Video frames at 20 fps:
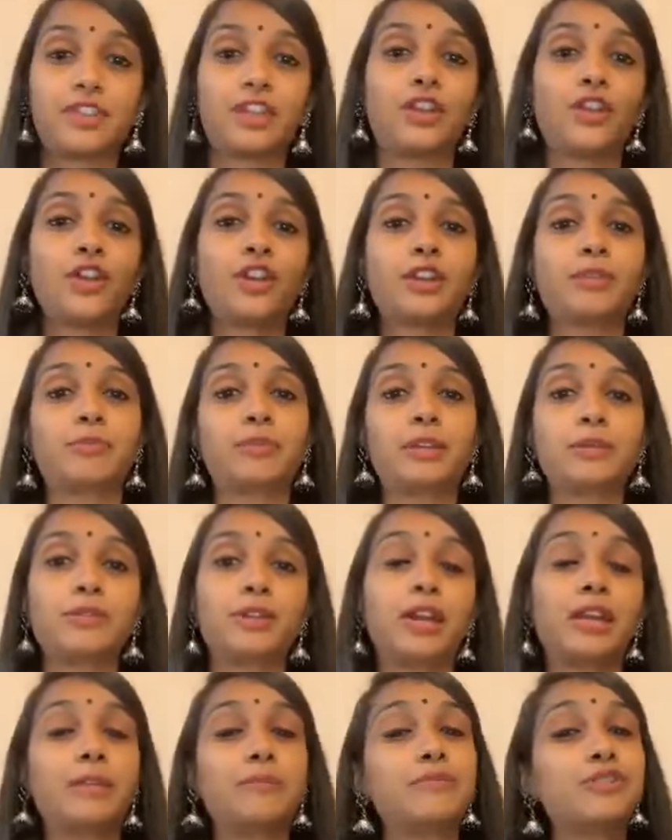They're not
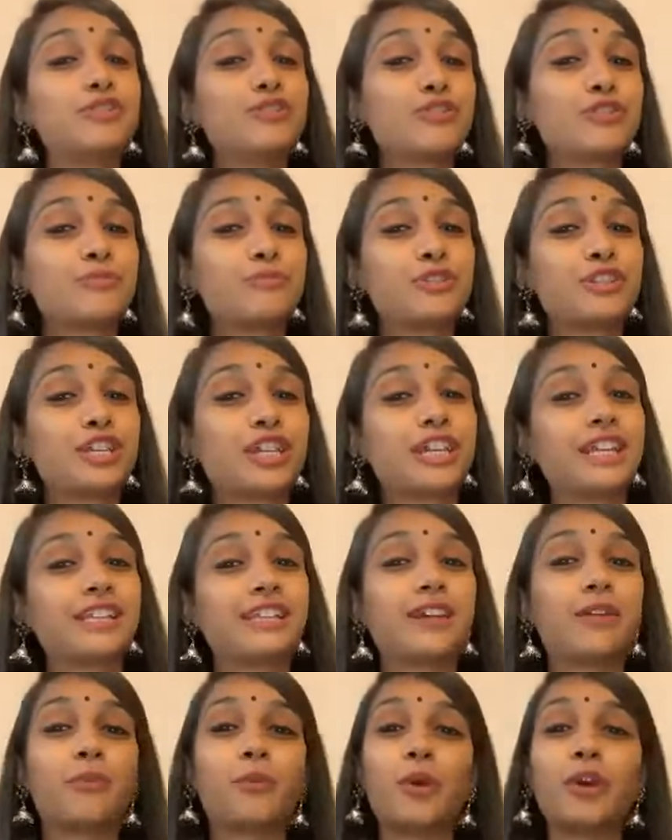able to communicate
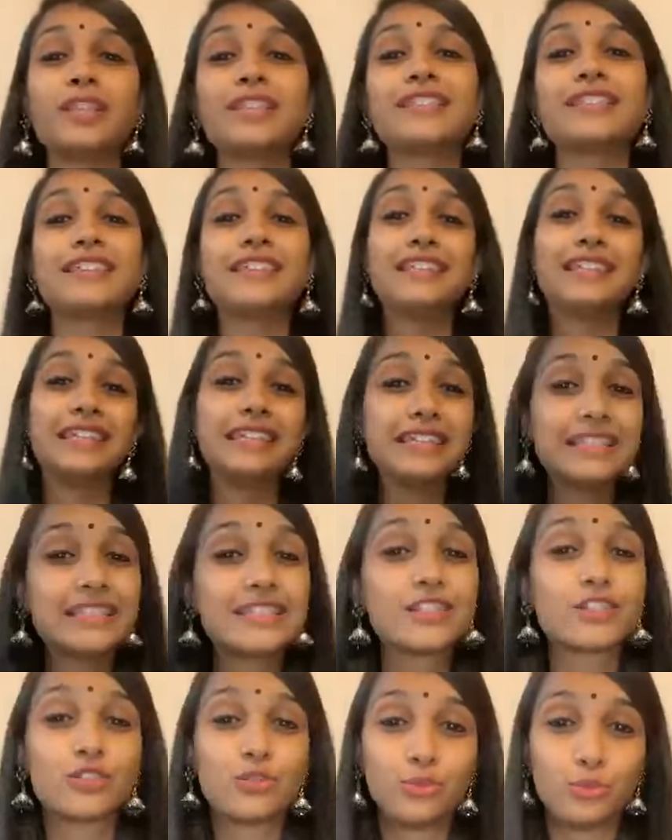their wants and
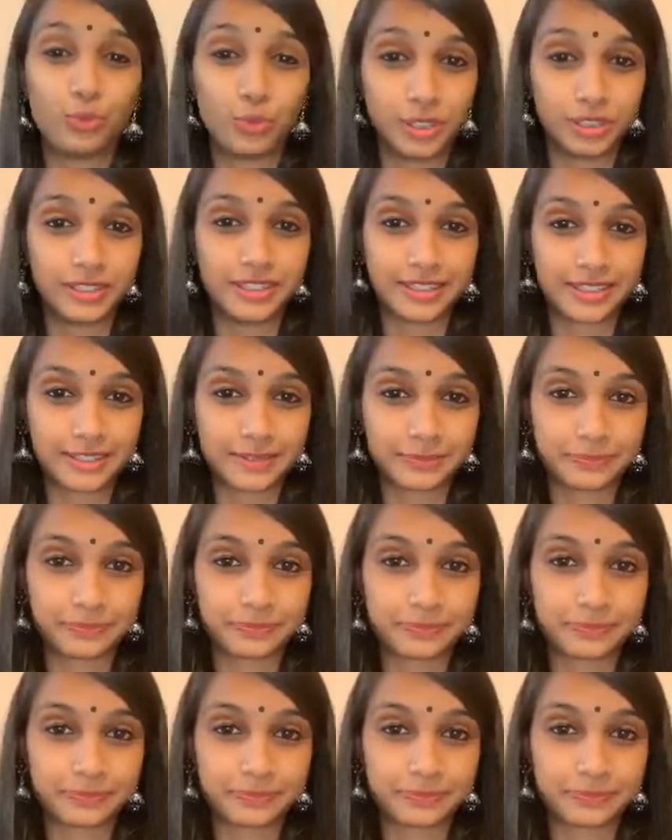needs through words.